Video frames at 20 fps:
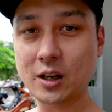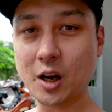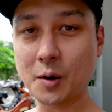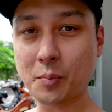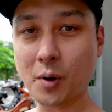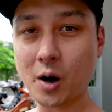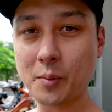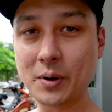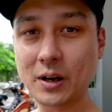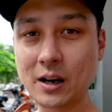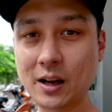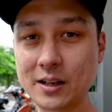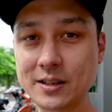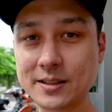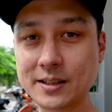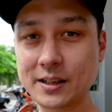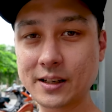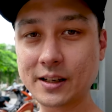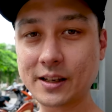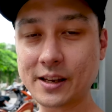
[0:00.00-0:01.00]
apartment
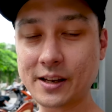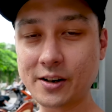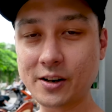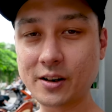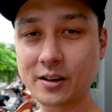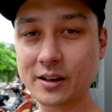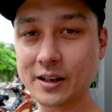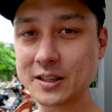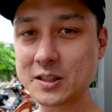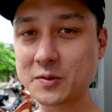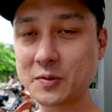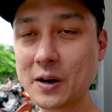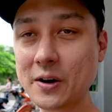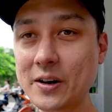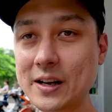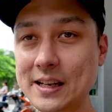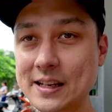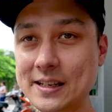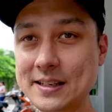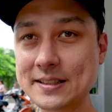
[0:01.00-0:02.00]
hunting here. It's
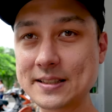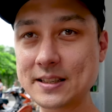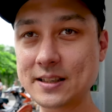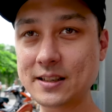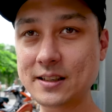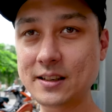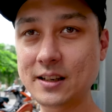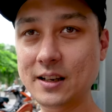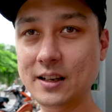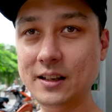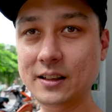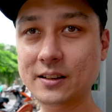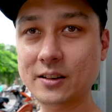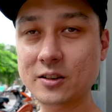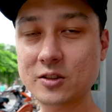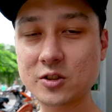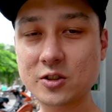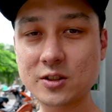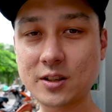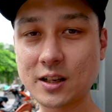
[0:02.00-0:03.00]
very easy.
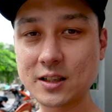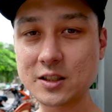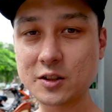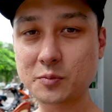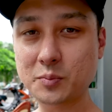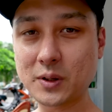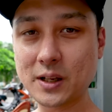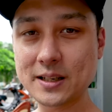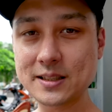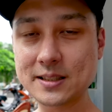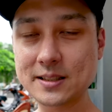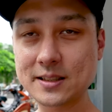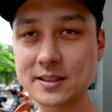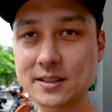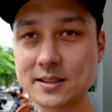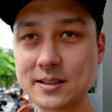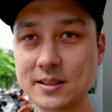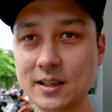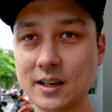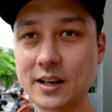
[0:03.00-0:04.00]
There's tons of
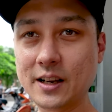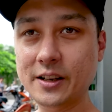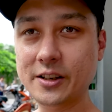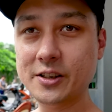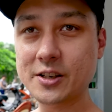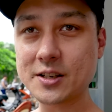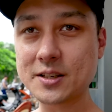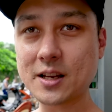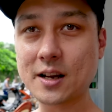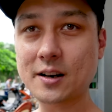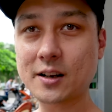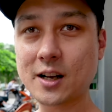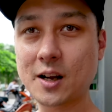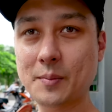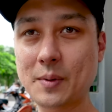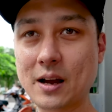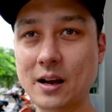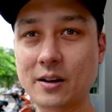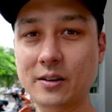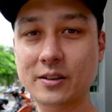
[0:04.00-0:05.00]
places. You just gotta
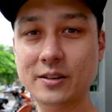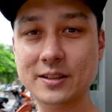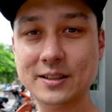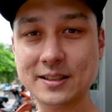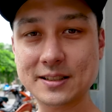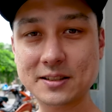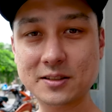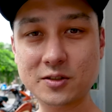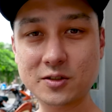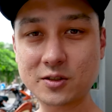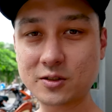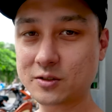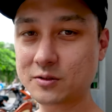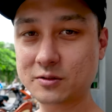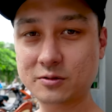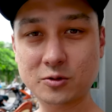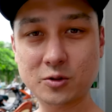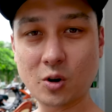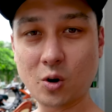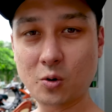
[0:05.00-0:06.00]
come out and just
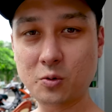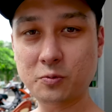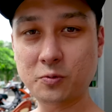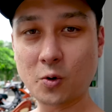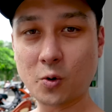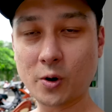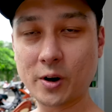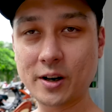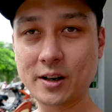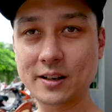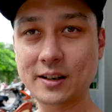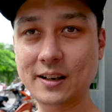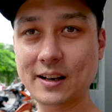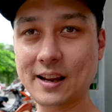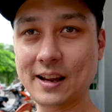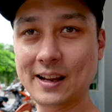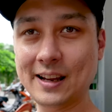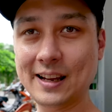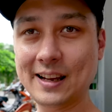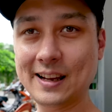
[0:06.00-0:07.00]
go for it,
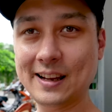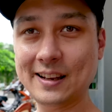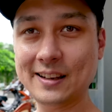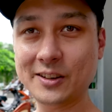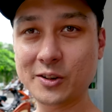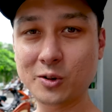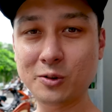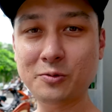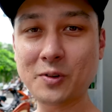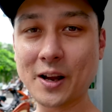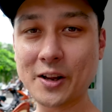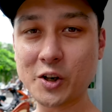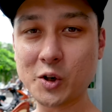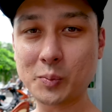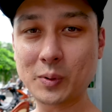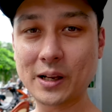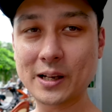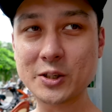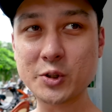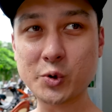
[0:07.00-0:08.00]
and you'll find your
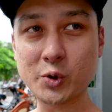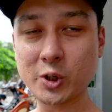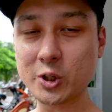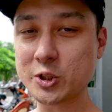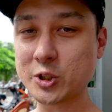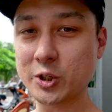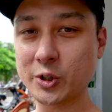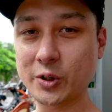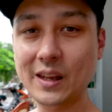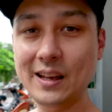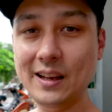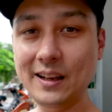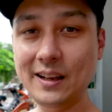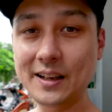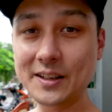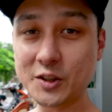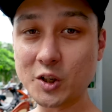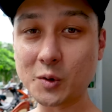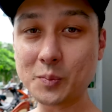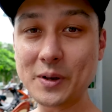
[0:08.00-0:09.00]
place real soon.
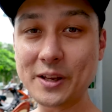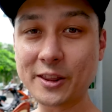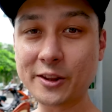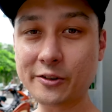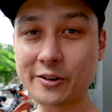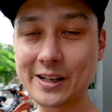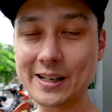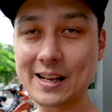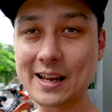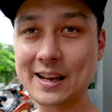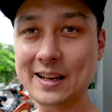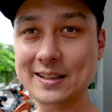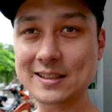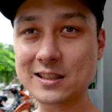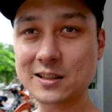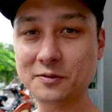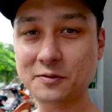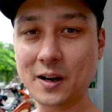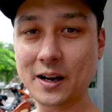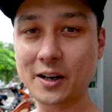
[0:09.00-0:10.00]
It took me 3
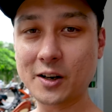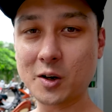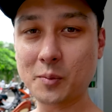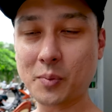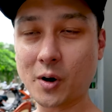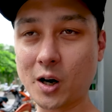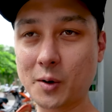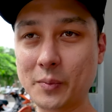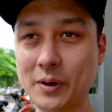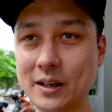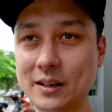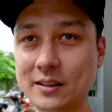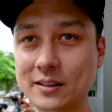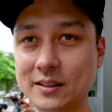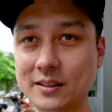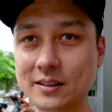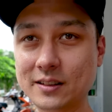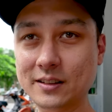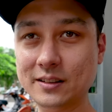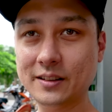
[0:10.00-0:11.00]
days to find an apartment
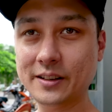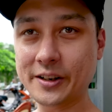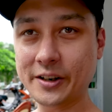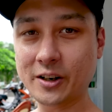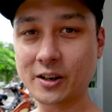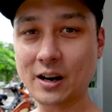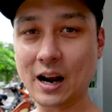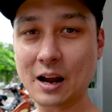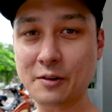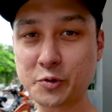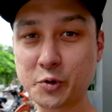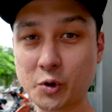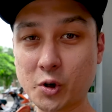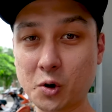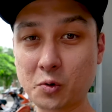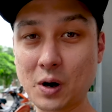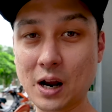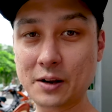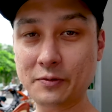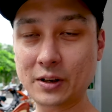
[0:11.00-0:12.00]
here after
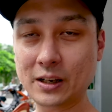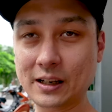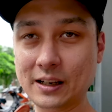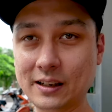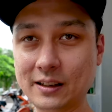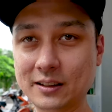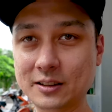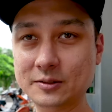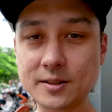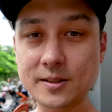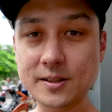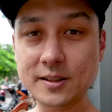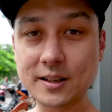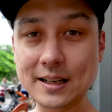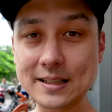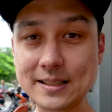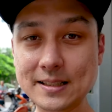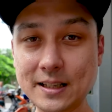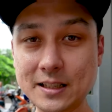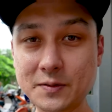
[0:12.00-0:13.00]
arriving. See you
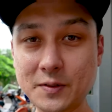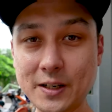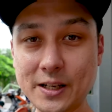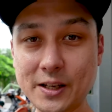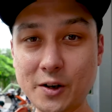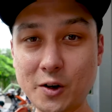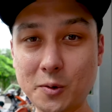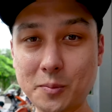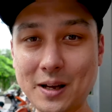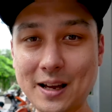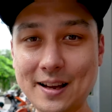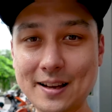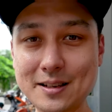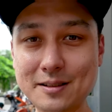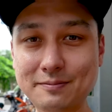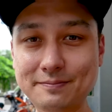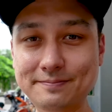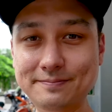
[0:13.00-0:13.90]
guys in the next video. Bye.